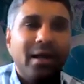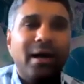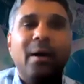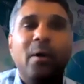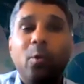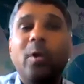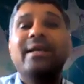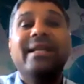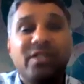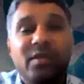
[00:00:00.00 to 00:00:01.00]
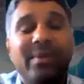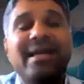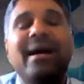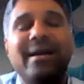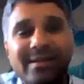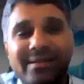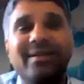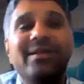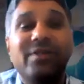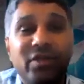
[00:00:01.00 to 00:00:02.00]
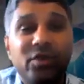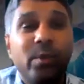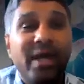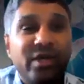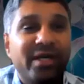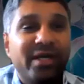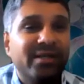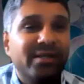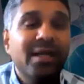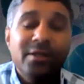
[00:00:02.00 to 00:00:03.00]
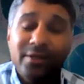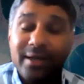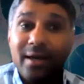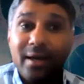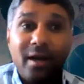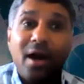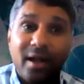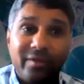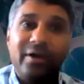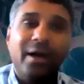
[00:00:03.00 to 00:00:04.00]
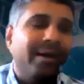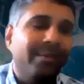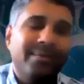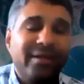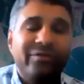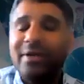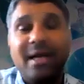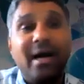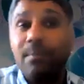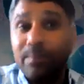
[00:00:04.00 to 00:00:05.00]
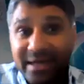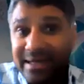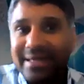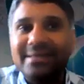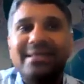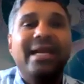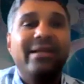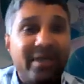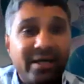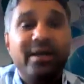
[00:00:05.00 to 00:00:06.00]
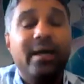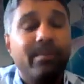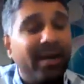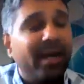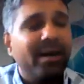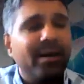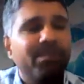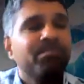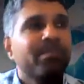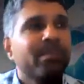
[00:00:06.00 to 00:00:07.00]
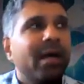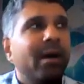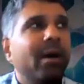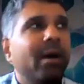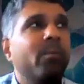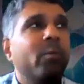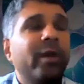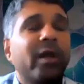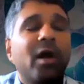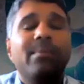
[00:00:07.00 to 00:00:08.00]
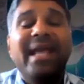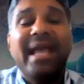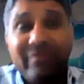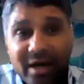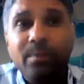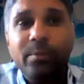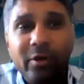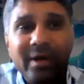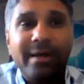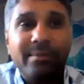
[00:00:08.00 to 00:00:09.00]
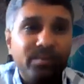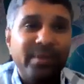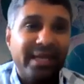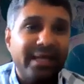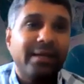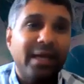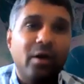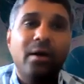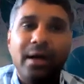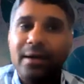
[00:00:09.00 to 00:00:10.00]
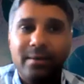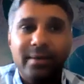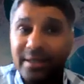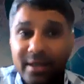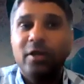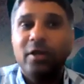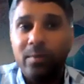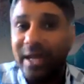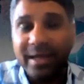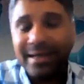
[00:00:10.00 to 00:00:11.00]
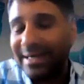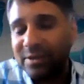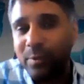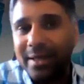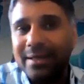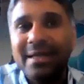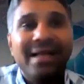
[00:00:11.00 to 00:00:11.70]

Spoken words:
what needs to be done in certain situations. So there are a lot of different companies and eventually what do you call, behavioral programs being now in the domain as well.